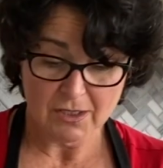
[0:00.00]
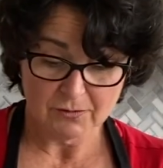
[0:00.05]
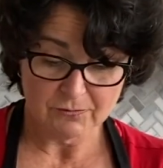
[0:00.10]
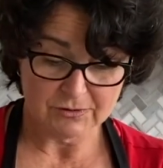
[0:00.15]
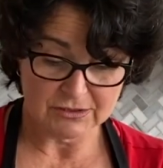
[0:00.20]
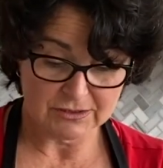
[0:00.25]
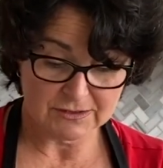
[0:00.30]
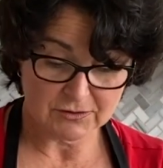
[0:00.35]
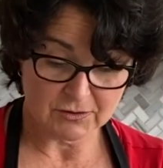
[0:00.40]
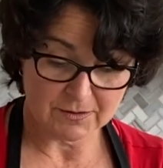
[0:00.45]
we're
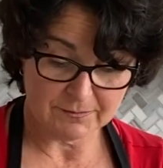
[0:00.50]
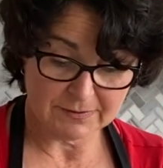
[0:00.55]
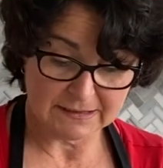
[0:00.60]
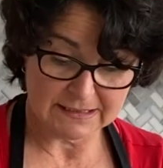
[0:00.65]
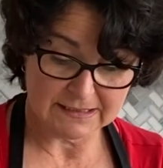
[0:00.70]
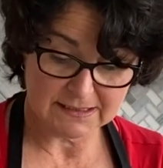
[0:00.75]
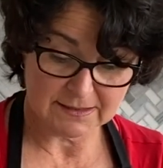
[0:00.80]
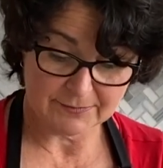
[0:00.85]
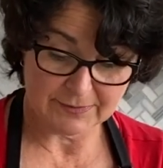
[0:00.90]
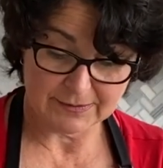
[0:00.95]
just gonna
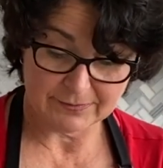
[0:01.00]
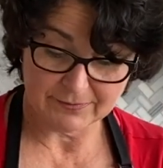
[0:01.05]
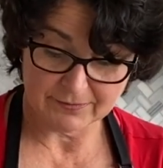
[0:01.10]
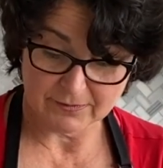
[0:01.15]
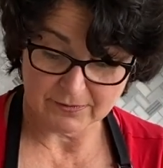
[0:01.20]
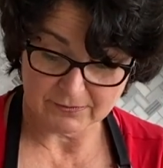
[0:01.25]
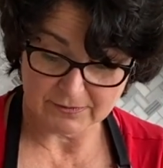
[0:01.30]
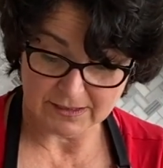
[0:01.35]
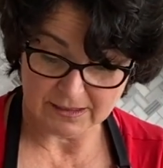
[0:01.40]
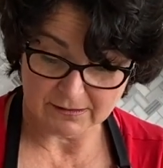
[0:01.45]
place the
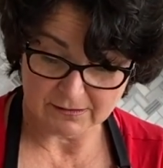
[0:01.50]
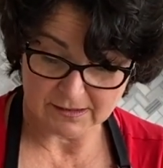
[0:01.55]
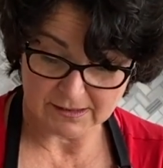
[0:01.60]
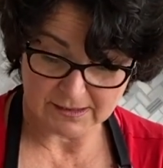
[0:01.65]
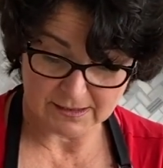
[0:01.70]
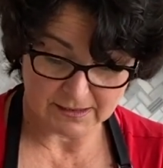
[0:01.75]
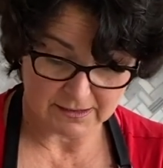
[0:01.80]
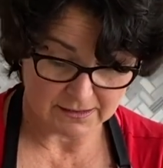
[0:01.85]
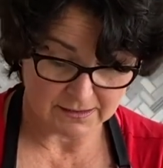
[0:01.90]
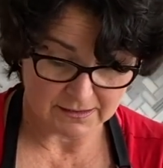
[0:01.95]
pepperoni on
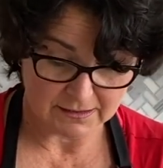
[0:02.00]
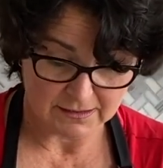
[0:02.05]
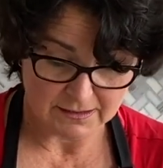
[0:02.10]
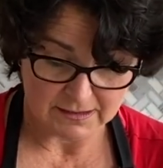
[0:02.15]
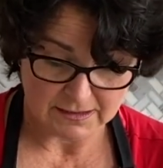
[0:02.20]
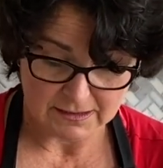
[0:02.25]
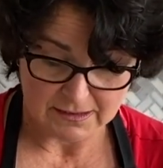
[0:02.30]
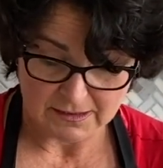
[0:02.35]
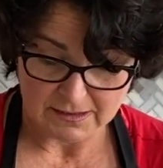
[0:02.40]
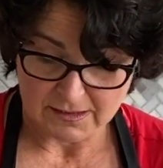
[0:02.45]
here.
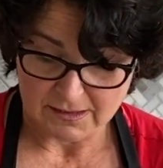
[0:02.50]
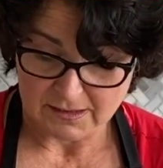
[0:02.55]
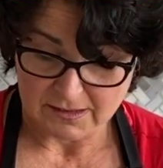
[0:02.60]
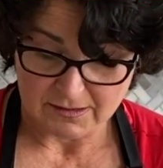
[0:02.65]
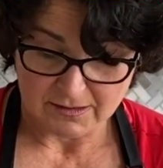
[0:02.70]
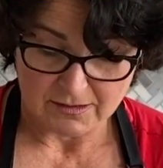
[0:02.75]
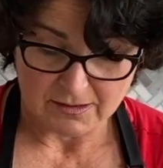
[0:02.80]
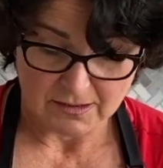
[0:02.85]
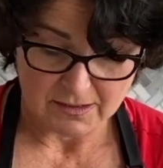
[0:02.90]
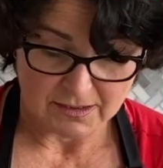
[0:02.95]

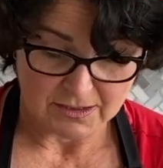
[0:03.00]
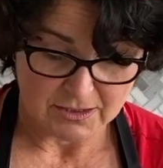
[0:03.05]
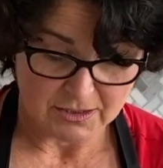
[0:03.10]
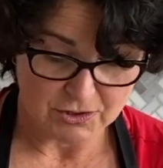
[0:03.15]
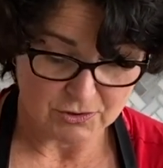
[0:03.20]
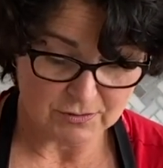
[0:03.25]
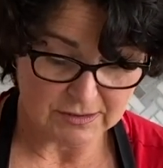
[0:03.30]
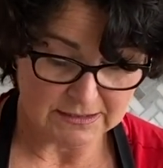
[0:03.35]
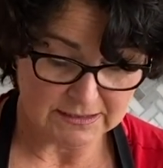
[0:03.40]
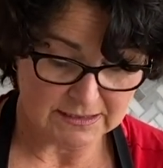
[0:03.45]

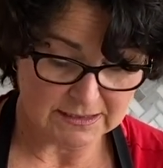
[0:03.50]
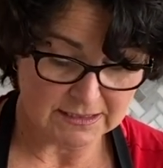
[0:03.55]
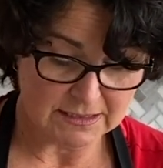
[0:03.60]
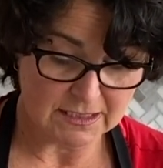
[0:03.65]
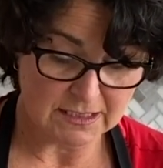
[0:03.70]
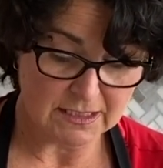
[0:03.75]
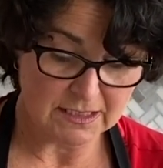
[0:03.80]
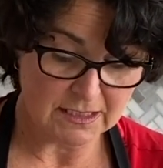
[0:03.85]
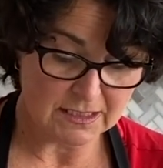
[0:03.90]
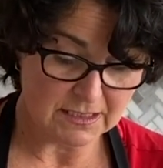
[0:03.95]
You can
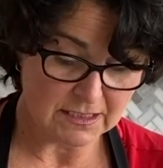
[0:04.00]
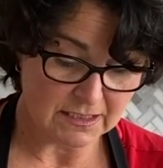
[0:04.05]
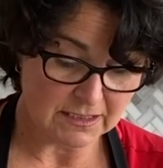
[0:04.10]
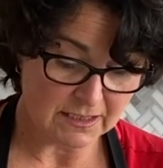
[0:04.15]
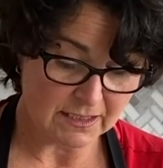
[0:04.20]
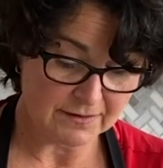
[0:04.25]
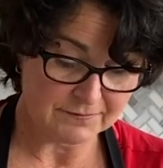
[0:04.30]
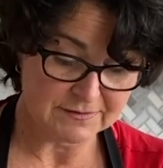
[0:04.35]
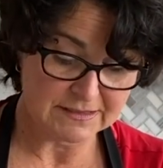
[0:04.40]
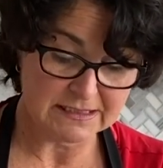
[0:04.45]
see that
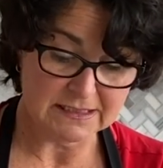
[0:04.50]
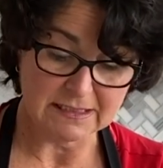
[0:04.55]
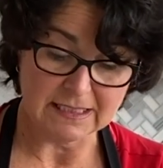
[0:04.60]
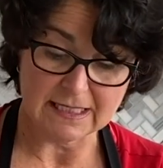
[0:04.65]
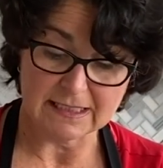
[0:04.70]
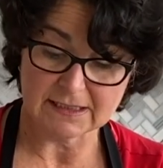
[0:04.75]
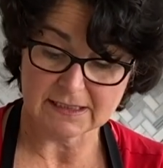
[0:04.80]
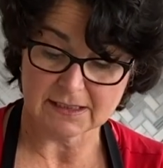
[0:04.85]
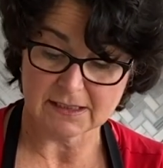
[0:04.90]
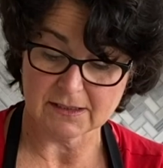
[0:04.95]
I've
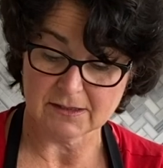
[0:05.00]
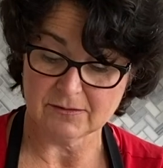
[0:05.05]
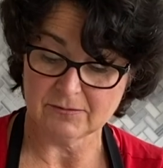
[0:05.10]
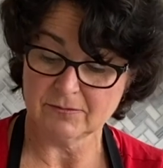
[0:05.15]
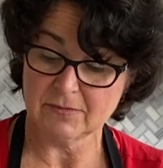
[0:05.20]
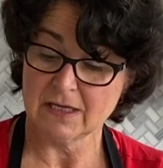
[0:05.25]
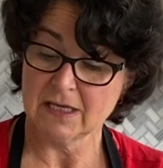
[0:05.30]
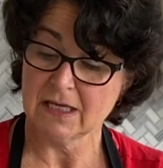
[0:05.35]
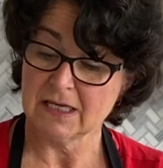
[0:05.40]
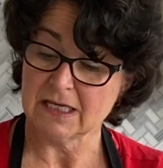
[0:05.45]
sliced them
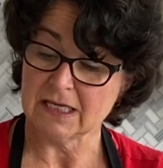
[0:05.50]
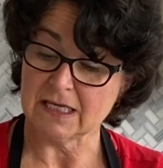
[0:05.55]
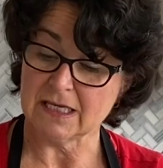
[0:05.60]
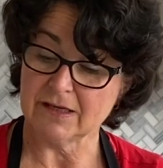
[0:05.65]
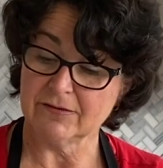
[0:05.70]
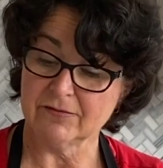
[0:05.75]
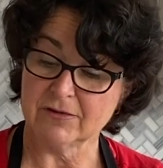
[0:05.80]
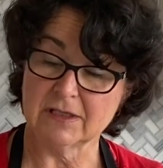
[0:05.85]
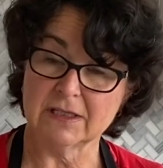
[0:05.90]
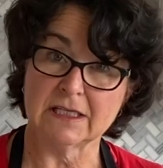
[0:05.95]

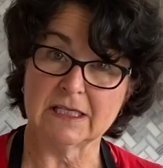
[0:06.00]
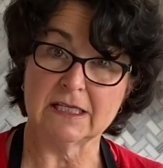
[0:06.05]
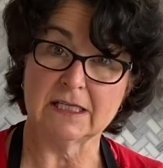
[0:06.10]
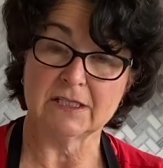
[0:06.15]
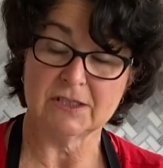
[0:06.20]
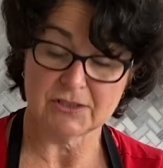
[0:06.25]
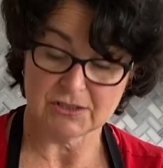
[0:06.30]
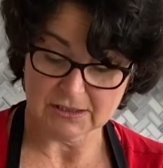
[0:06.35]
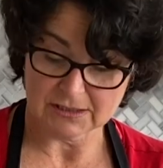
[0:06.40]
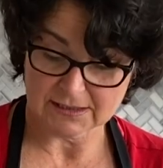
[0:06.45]

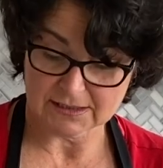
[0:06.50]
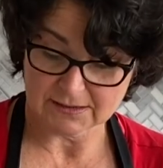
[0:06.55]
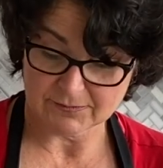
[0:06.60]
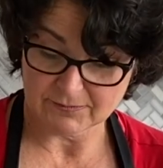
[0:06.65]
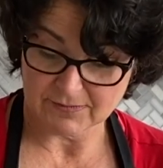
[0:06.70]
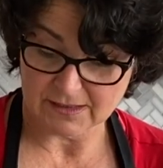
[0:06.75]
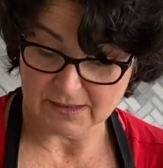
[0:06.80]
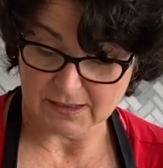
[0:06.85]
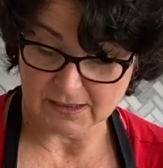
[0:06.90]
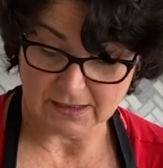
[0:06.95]
evenly, just some
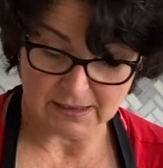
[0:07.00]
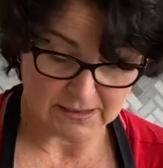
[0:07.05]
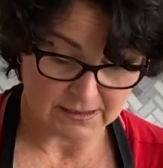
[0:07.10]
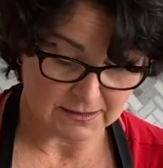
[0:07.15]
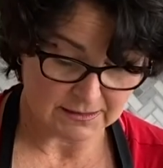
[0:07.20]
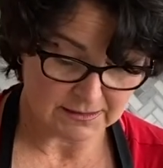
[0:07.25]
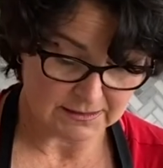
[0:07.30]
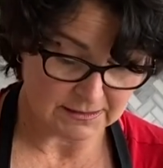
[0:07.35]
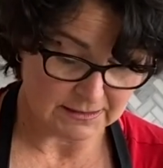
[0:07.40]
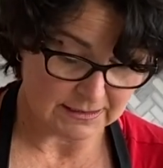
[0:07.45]
thin
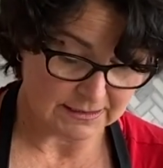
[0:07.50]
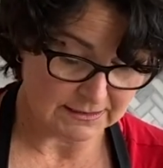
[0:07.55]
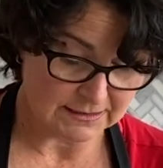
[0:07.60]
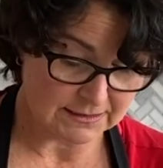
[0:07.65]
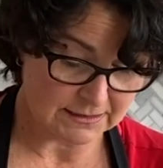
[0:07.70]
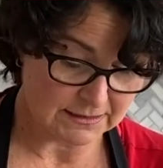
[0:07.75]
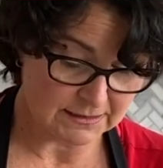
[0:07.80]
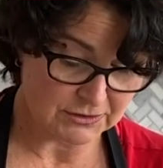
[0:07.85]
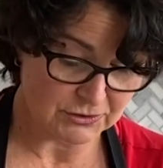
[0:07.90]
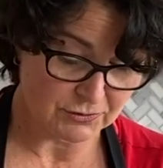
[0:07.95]

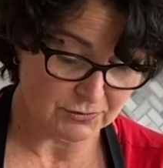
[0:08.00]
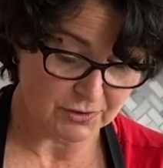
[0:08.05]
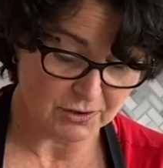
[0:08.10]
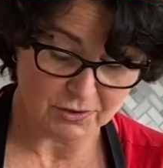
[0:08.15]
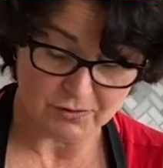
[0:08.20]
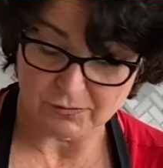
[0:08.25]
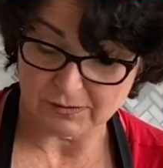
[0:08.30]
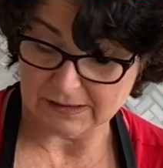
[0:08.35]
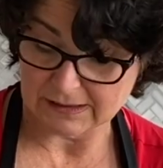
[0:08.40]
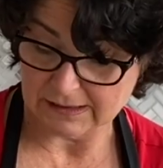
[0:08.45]
slices. You can
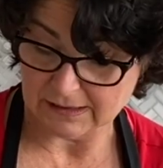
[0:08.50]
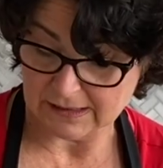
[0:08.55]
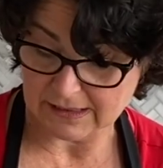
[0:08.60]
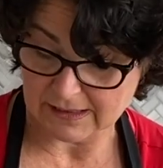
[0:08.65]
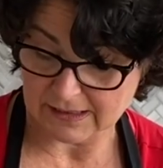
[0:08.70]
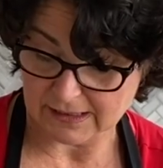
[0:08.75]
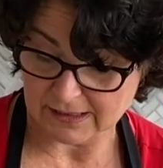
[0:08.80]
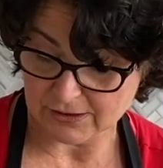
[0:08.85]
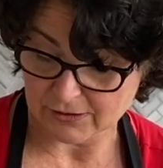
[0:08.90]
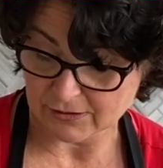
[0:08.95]
go a little
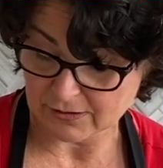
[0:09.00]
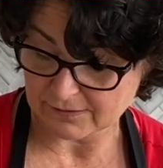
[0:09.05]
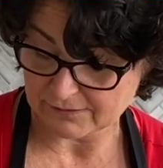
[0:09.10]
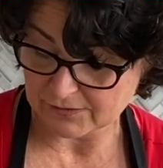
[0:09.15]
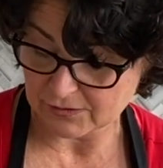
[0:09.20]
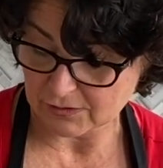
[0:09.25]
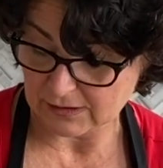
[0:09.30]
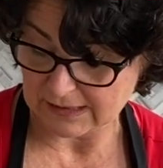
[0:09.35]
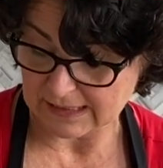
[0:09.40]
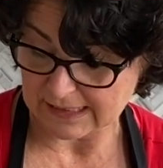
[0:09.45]
thinner if
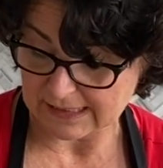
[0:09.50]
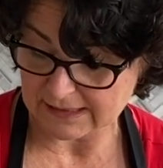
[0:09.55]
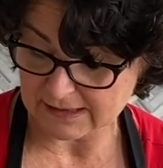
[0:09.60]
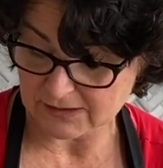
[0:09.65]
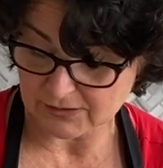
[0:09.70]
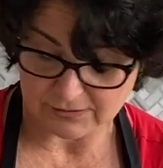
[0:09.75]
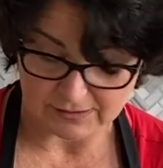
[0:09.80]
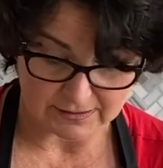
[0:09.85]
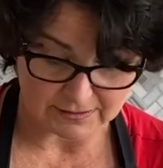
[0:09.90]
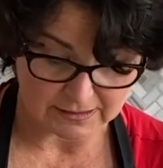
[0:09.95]
you like
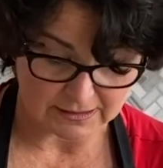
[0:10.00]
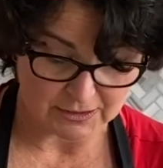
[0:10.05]
so that they